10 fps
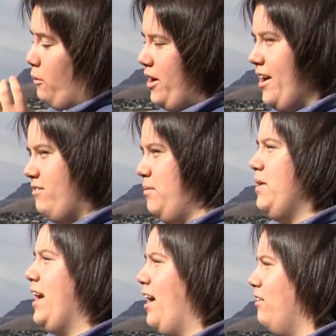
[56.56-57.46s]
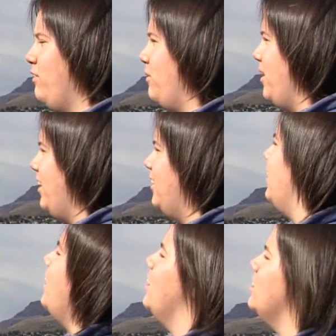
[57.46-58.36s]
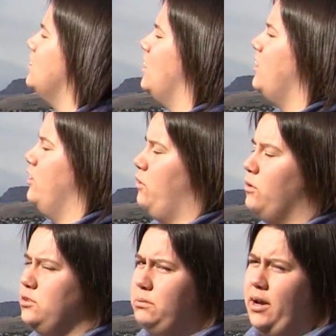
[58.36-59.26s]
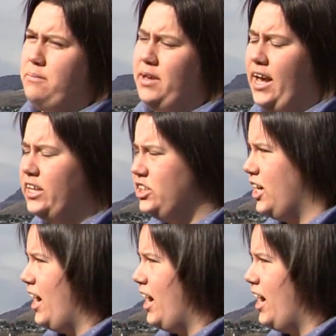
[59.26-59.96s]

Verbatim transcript: What you have to be careful with is your horse becoming head